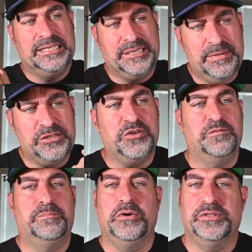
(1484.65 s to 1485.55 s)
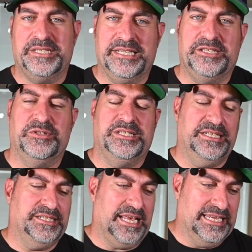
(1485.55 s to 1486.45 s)
it's a mixture of both
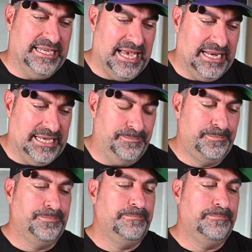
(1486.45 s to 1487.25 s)
citruses. I get it.